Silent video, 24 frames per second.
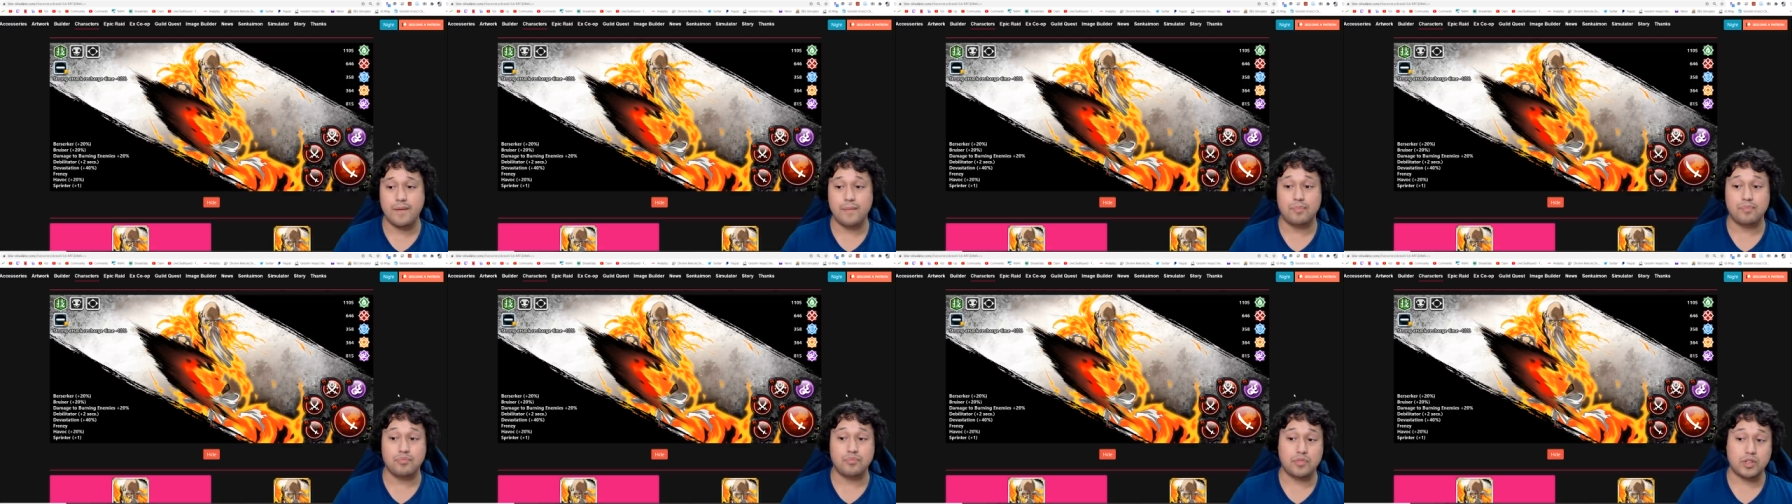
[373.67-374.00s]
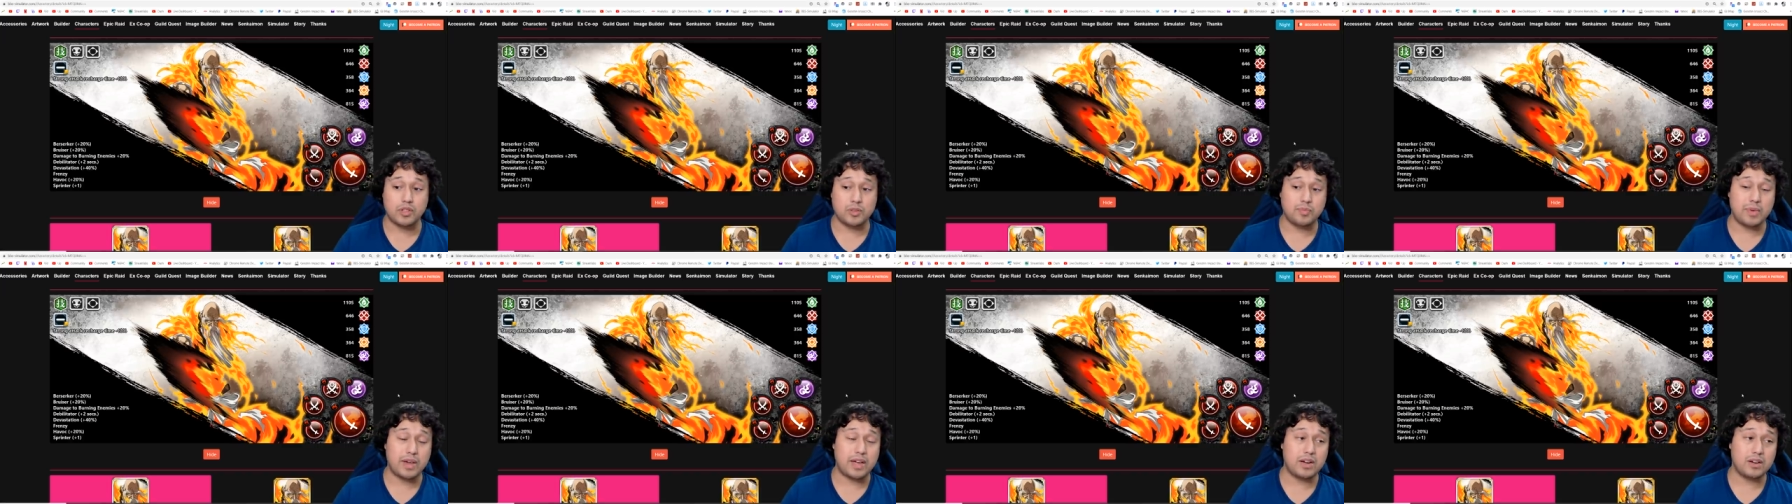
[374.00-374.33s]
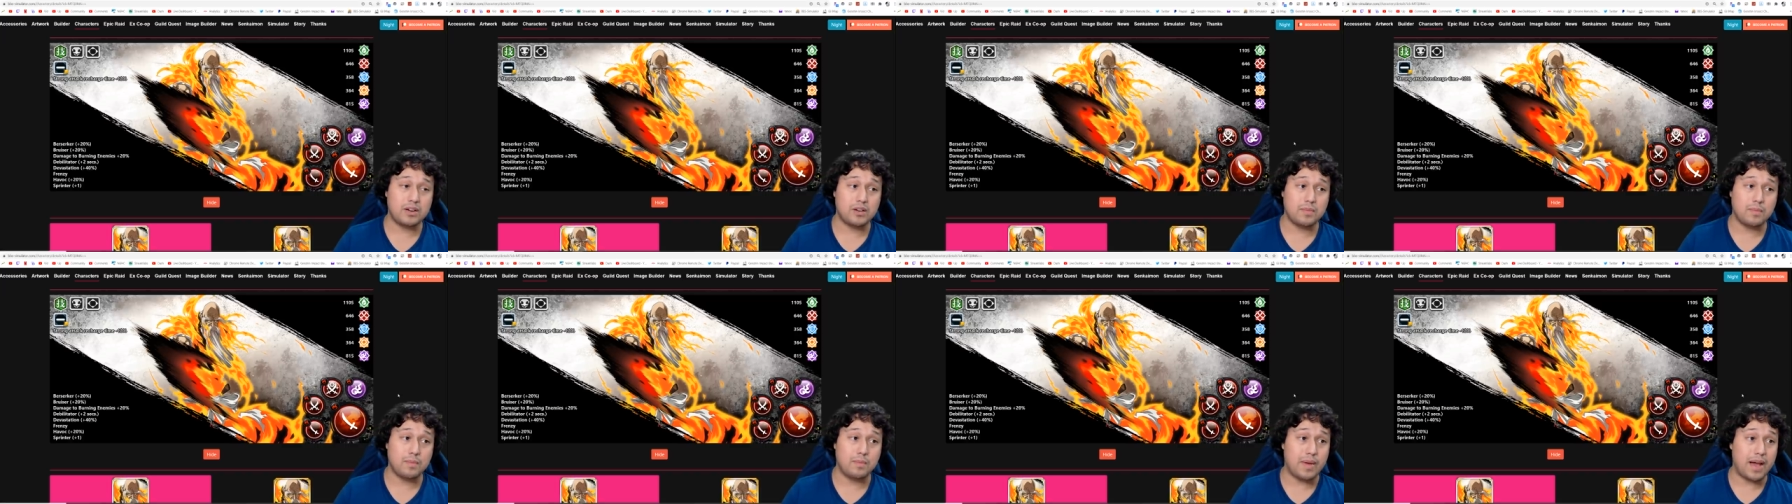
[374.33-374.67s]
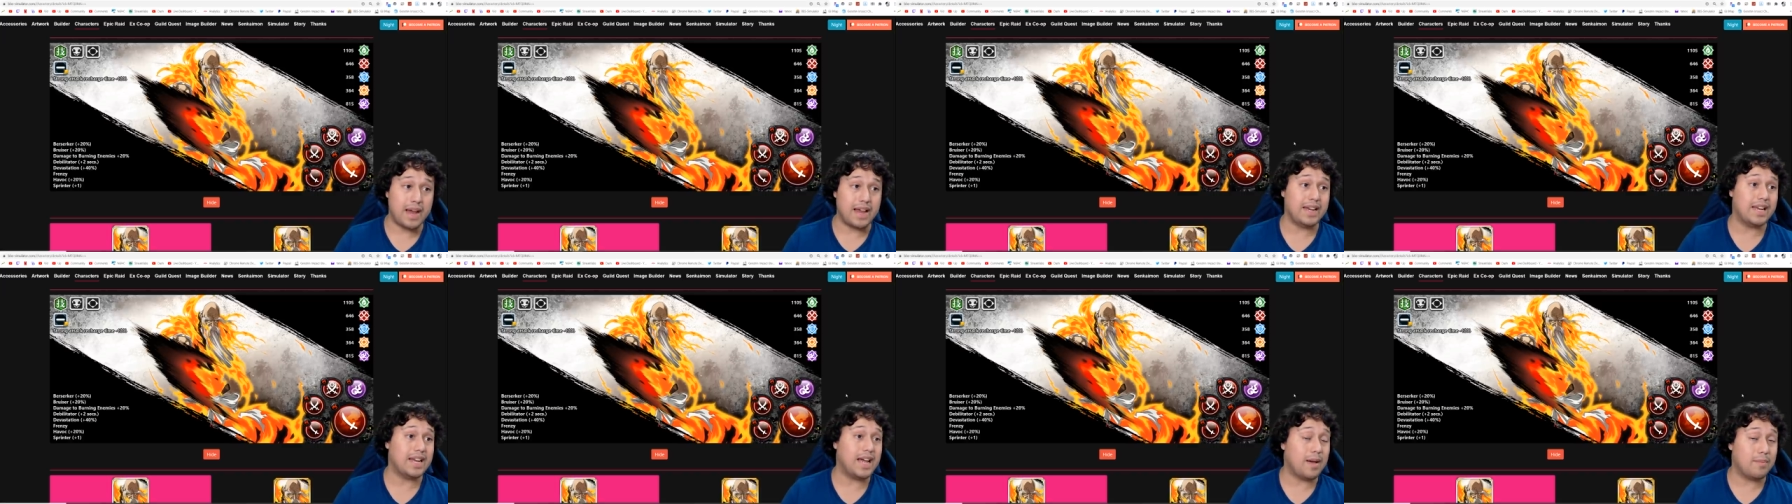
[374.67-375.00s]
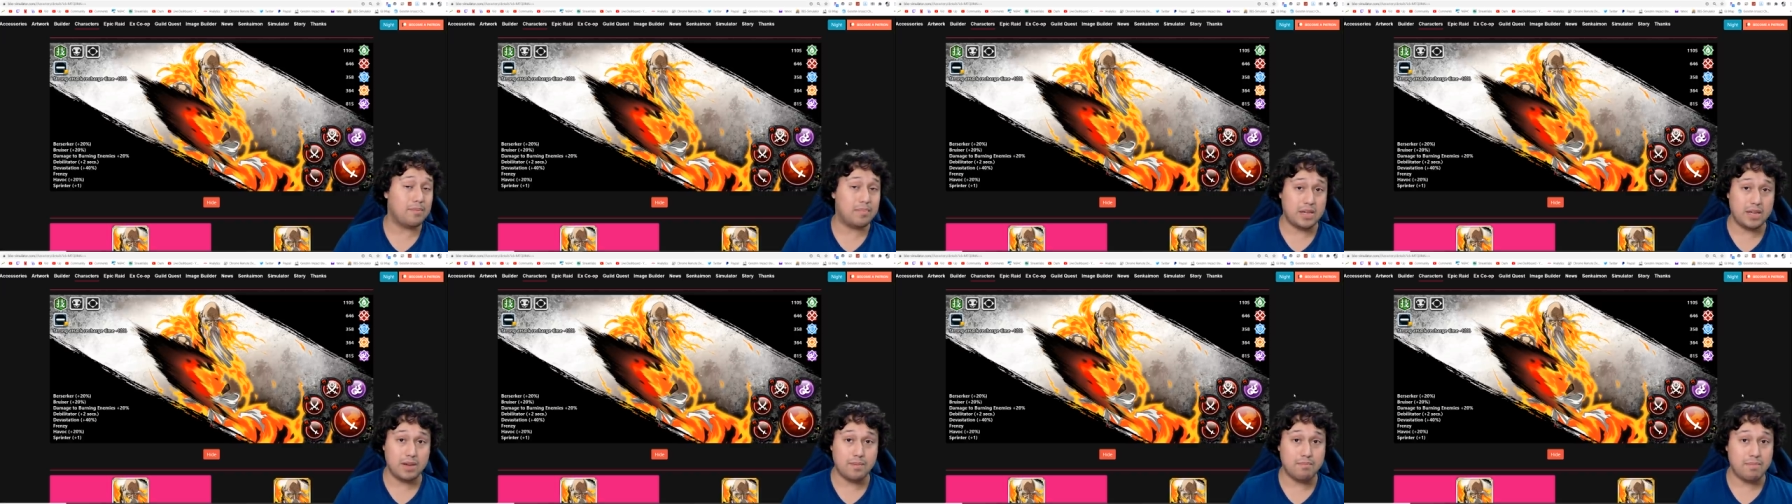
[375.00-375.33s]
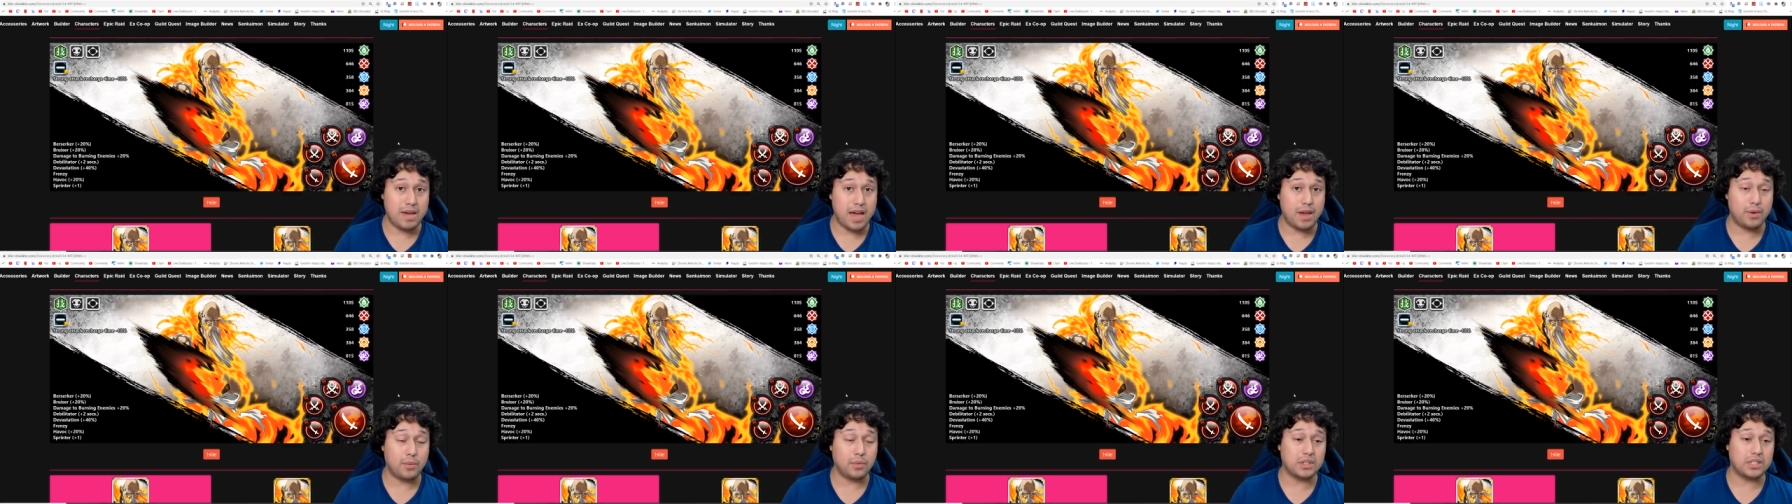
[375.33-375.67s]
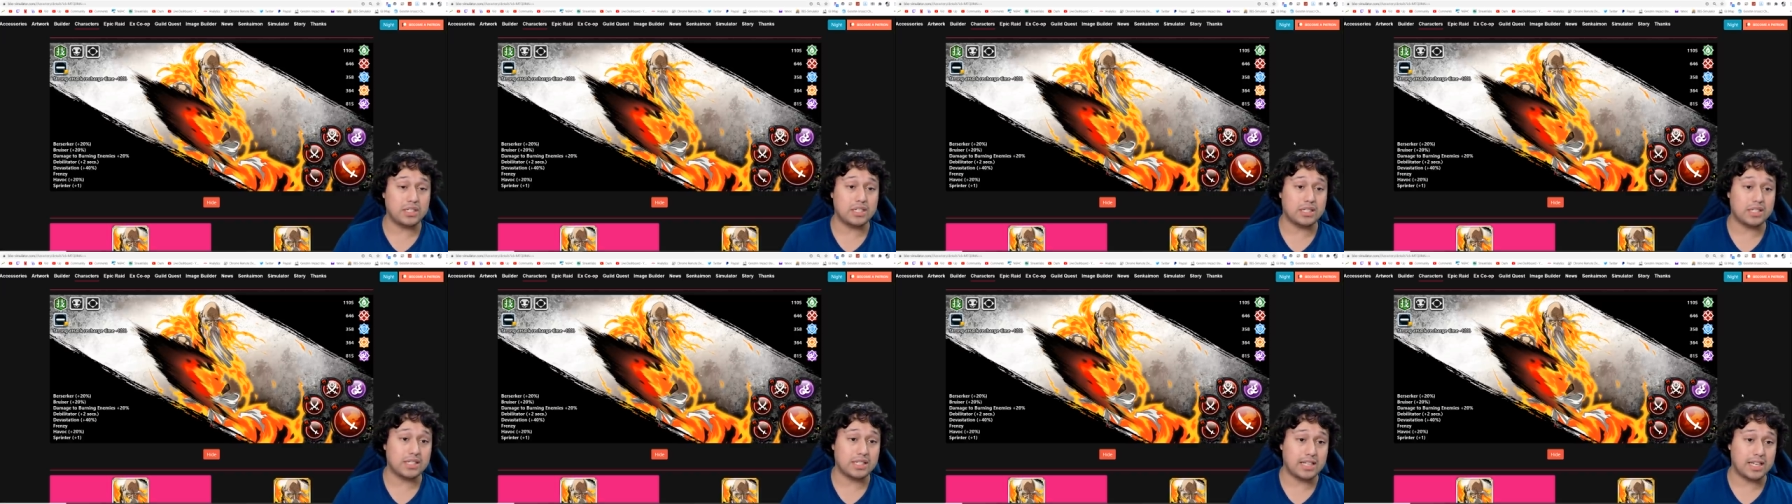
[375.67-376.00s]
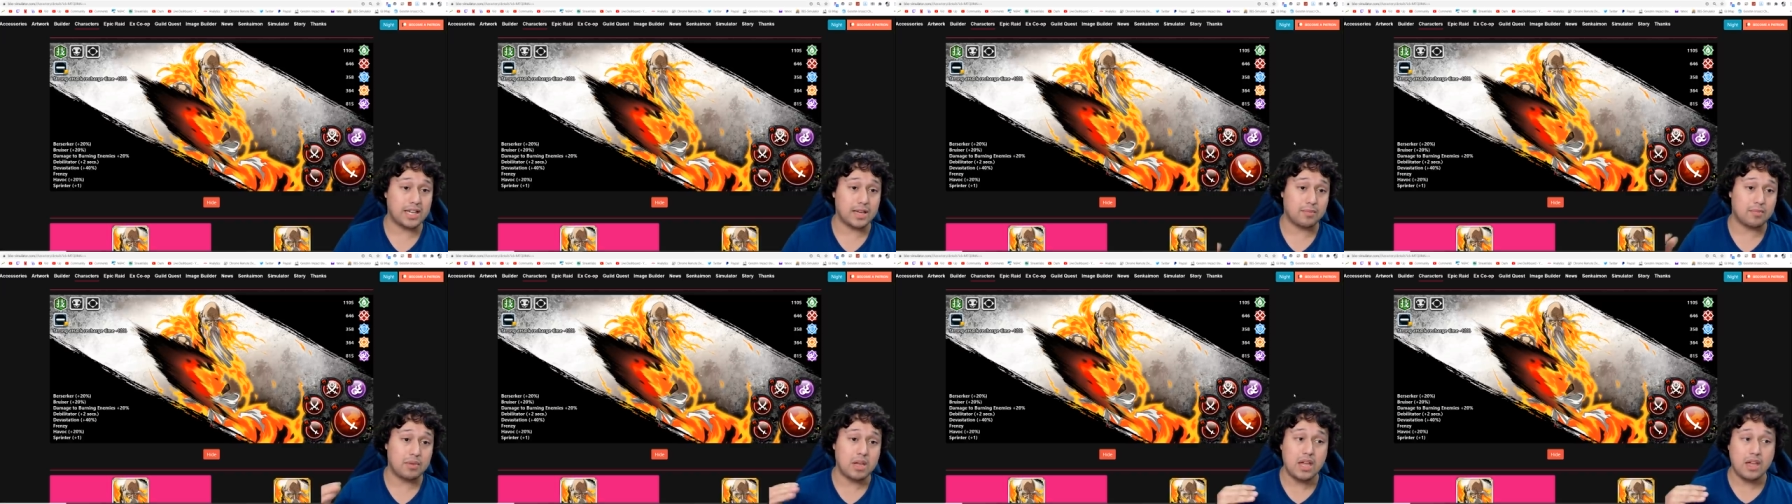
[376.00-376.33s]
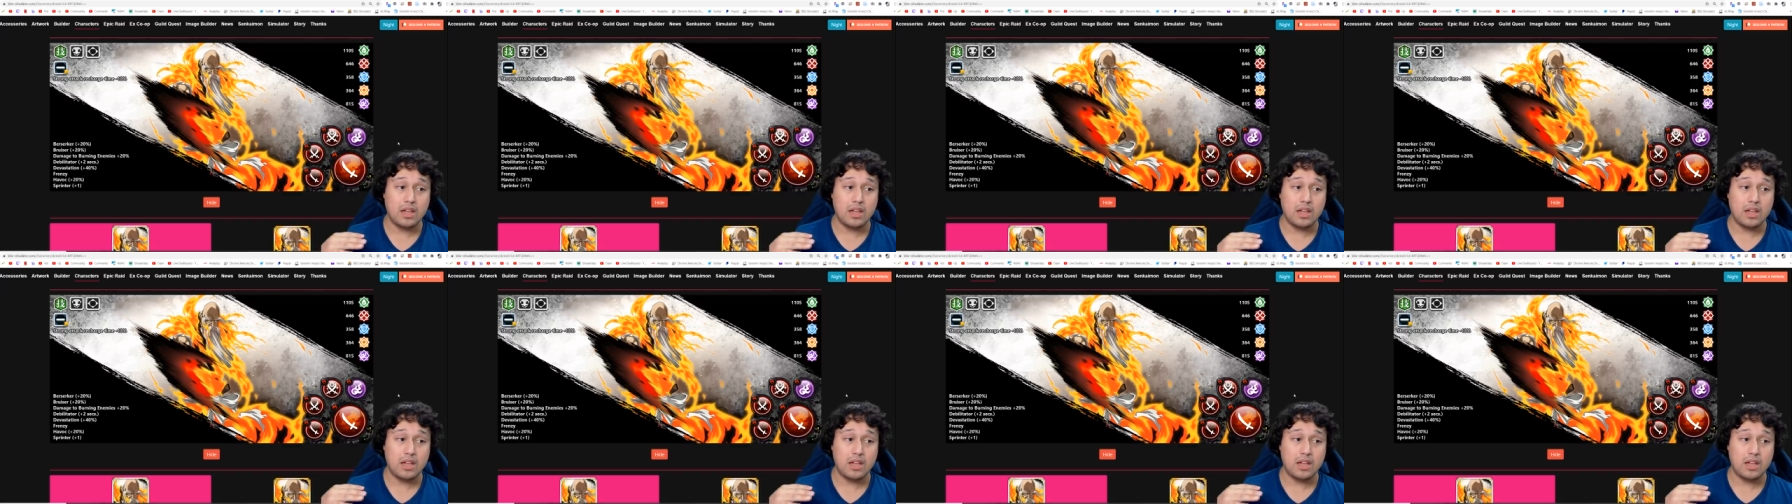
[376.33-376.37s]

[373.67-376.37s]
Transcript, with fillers: this banner might not be a bad one to skip.